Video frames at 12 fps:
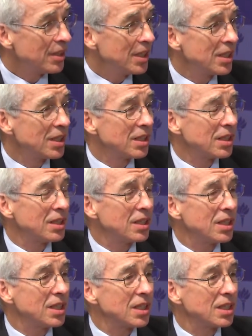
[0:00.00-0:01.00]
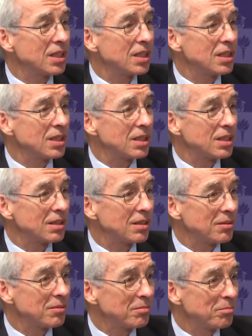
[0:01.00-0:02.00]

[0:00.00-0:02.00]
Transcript: in, in uh,